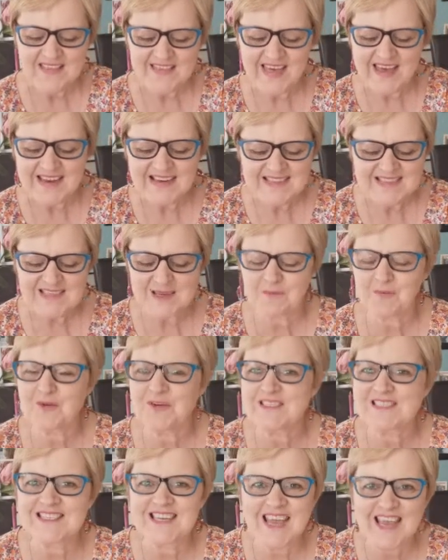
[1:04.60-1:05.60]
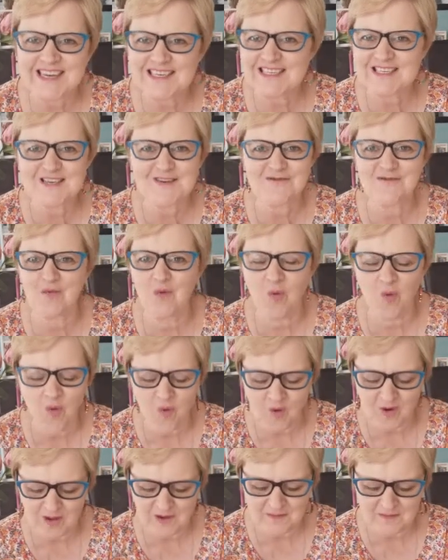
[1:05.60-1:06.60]
That is a protective
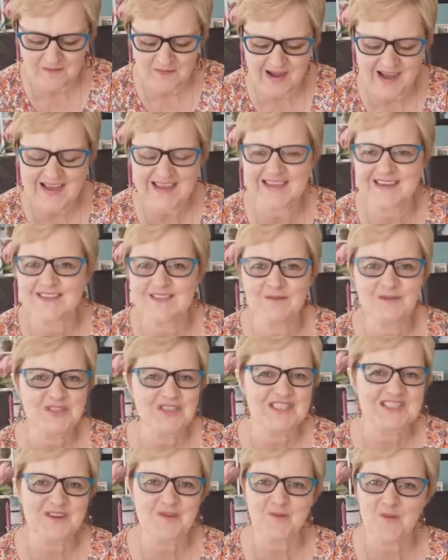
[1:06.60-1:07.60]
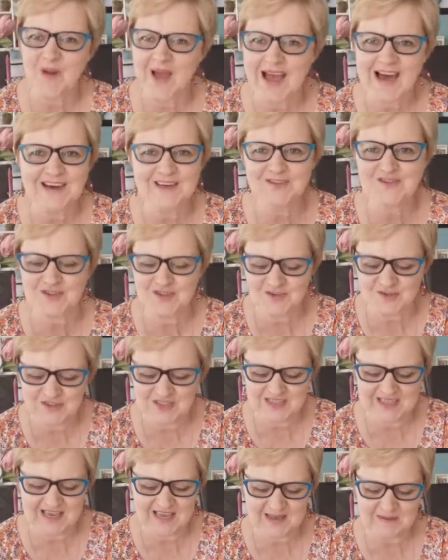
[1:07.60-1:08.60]
wall of fire which surrounds you
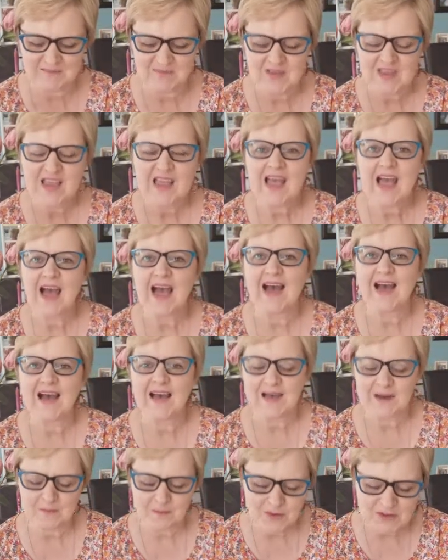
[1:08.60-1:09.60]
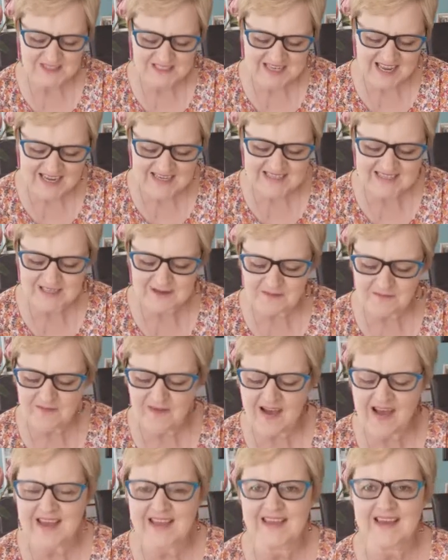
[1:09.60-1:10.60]
today. Uh, a protective
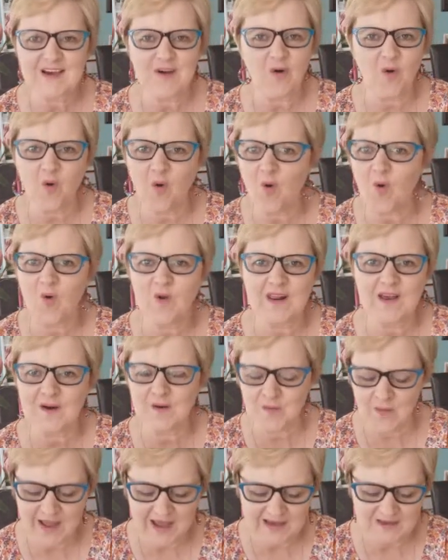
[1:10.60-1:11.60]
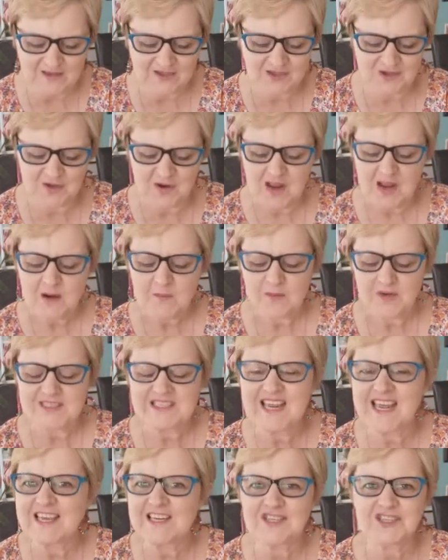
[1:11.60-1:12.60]
fire all around you,
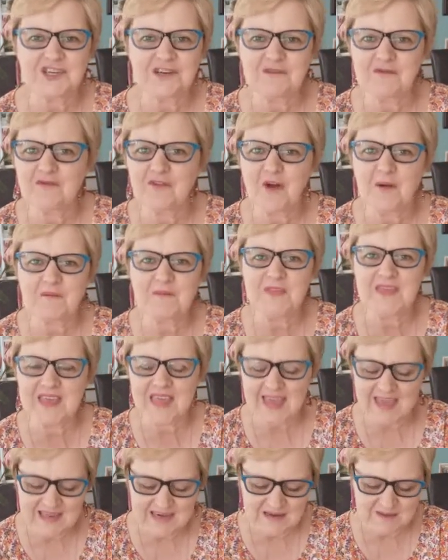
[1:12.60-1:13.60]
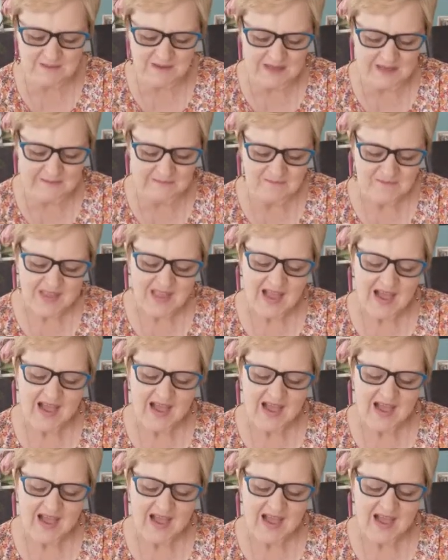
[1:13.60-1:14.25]
protection from the enemy.